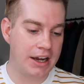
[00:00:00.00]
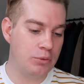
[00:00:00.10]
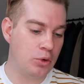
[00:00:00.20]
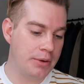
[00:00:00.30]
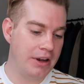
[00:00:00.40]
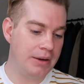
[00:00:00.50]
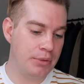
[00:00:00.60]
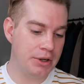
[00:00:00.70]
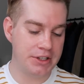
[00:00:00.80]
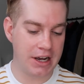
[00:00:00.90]
watermelon
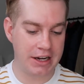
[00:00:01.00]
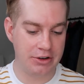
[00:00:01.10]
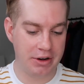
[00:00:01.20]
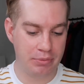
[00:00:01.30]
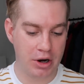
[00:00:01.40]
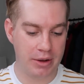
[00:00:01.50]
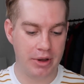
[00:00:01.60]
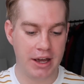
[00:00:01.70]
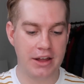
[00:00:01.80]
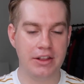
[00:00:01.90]
burst hydrating
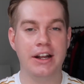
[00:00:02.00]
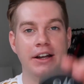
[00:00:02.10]
primer, and then I